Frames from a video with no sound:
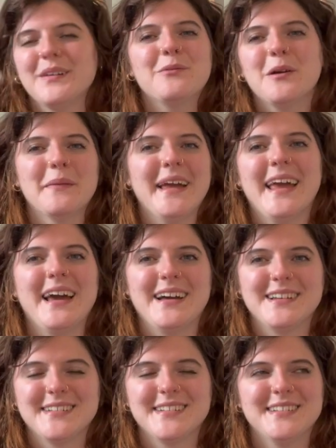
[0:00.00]
wear my
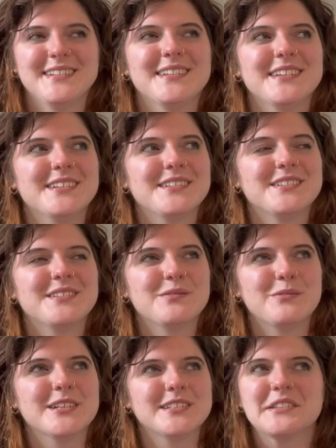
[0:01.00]
hat and
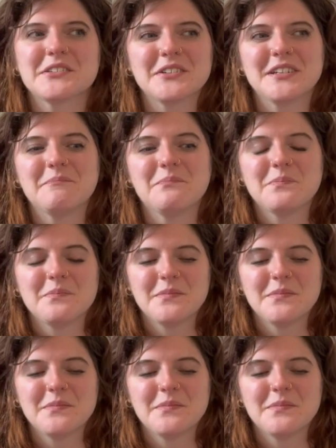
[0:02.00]
wear sunscreen.